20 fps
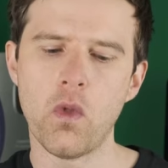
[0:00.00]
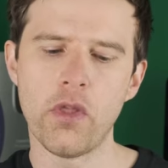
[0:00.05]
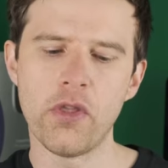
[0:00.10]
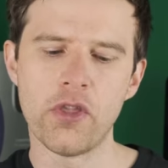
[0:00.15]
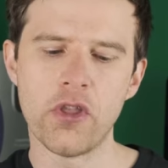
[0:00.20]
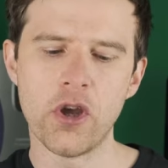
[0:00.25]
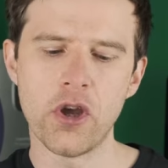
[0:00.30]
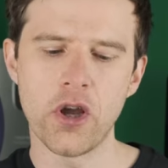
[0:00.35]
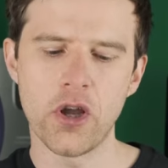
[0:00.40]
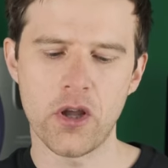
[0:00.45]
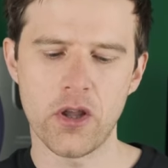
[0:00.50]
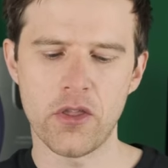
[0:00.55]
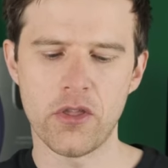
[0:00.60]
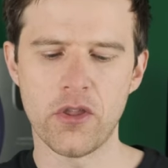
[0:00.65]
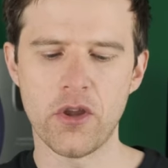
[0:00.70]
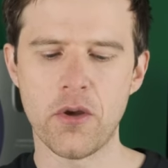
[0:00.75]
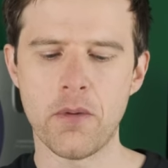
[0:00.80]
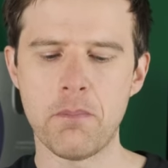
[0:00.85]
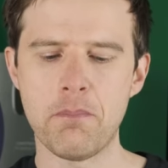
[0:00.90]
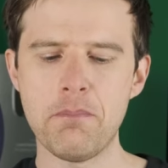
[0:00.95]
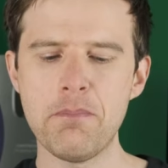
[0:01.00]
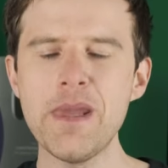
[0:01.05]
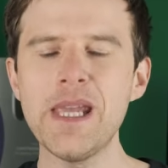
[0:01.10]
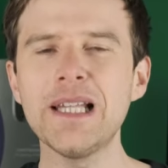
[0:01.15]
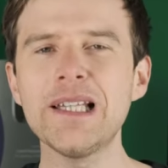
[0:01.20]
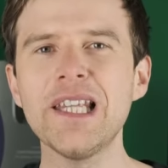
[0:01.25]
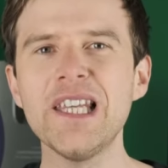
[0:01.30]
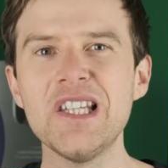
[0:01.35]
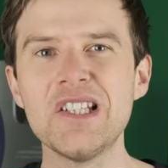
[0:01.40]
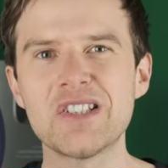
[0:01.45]
the
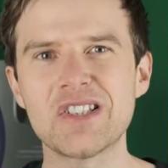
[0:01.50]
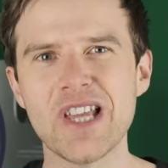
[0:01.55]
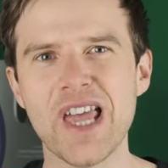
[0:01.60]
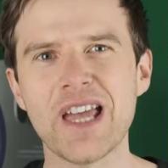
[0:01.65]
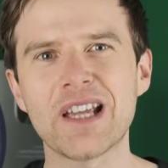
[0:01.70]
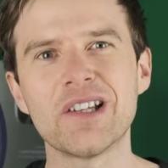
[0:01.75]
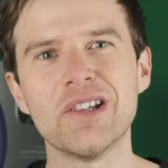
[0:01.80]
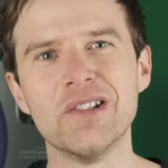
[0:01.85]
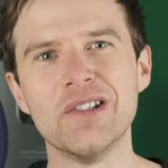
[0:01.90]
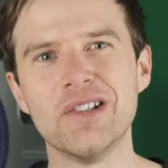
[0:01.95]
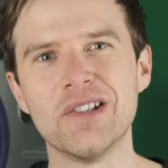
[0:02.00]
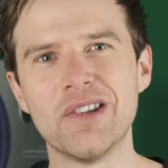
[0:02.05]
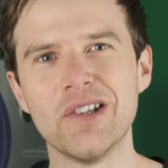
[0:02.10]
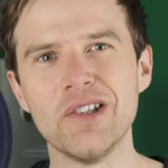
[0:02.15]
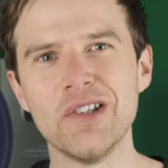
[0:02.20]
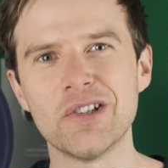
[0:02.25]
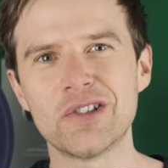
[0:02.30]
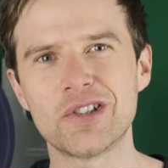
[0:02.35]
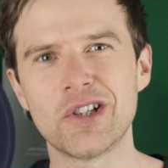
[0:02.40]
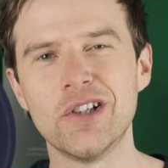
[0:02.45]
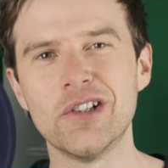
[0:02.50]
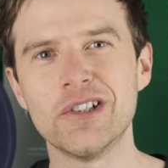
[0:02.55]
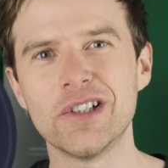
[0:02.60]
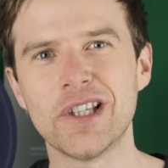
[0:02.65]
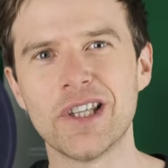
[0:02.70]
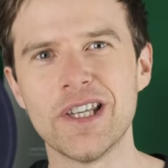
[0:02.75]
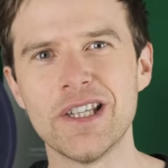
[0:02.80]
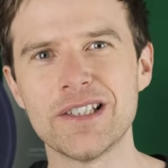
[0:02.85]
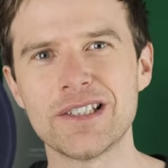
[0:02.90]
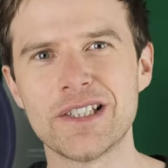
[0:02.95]
millisecond that your tongue
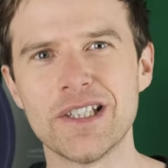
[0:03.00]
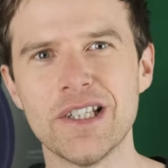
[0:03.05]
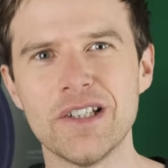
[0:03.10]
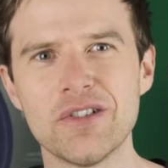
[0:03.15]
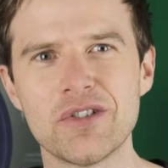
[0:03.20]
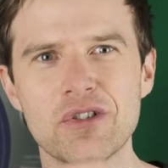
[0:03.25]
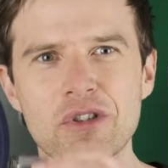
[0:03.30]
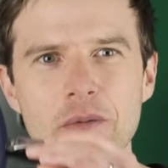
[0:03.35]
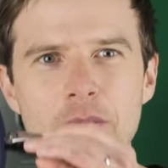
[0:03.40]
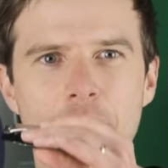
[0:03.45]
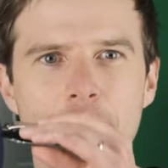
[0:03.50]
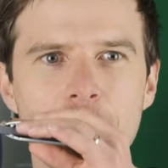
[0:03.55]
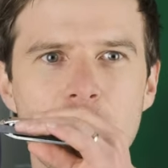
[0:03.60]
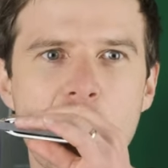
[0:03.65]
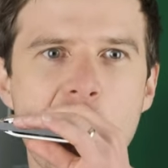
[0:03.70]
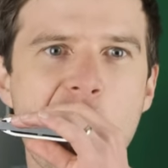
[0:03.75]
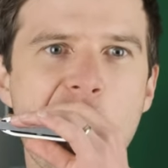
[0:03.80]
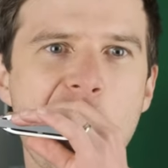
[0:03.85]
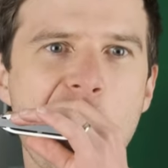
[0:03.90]
hits the instrument.